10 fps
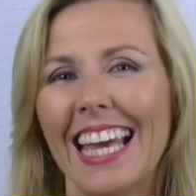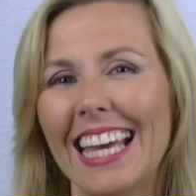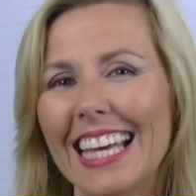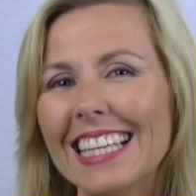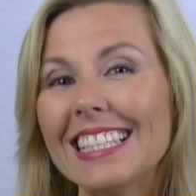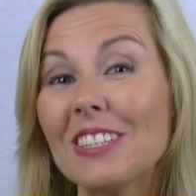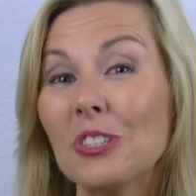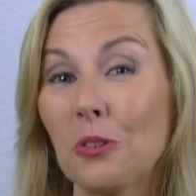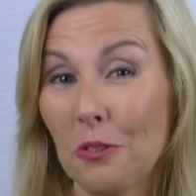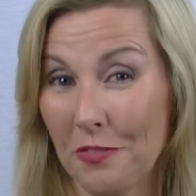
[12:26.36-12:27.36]
Here's a
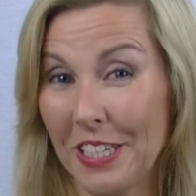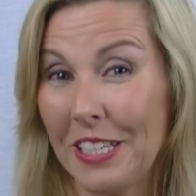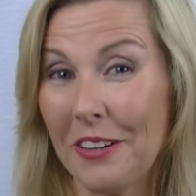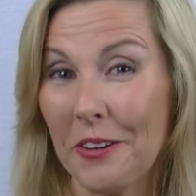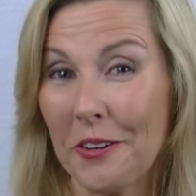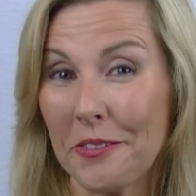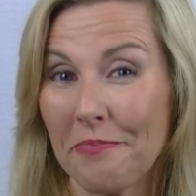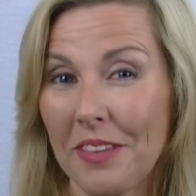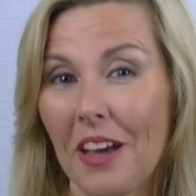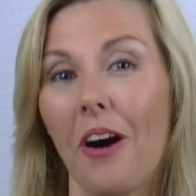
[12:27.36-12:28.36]
short video
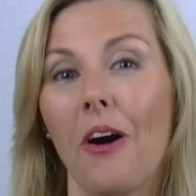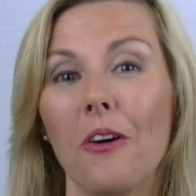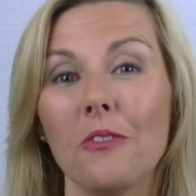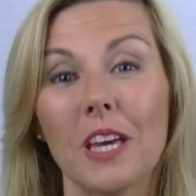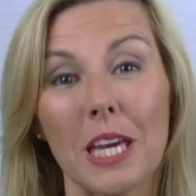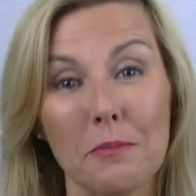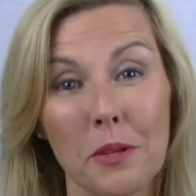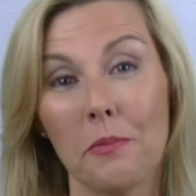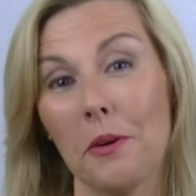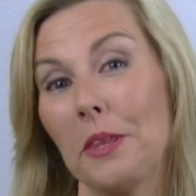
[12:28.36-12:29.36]
of
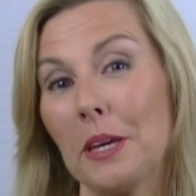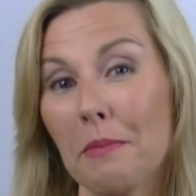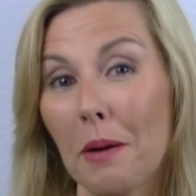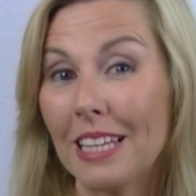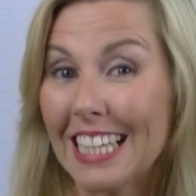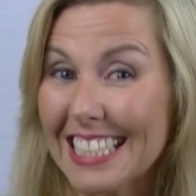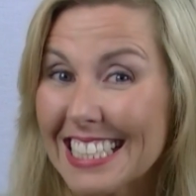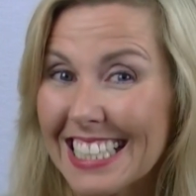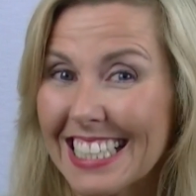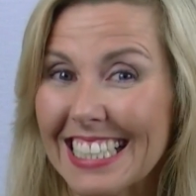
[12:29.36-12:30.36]
Hypnobirthing Mum
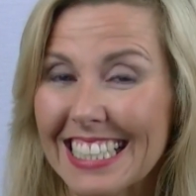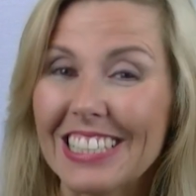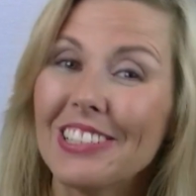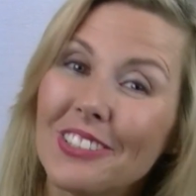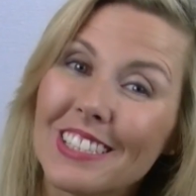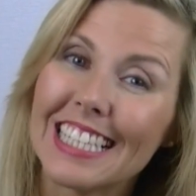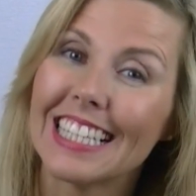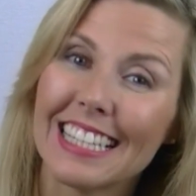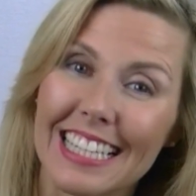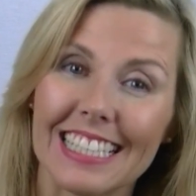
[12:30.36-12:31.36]
Alicia
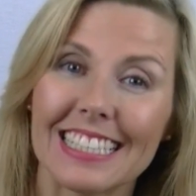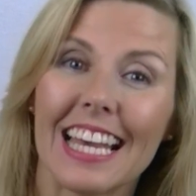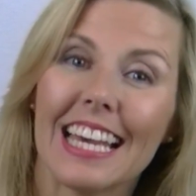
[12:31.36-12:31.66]
using these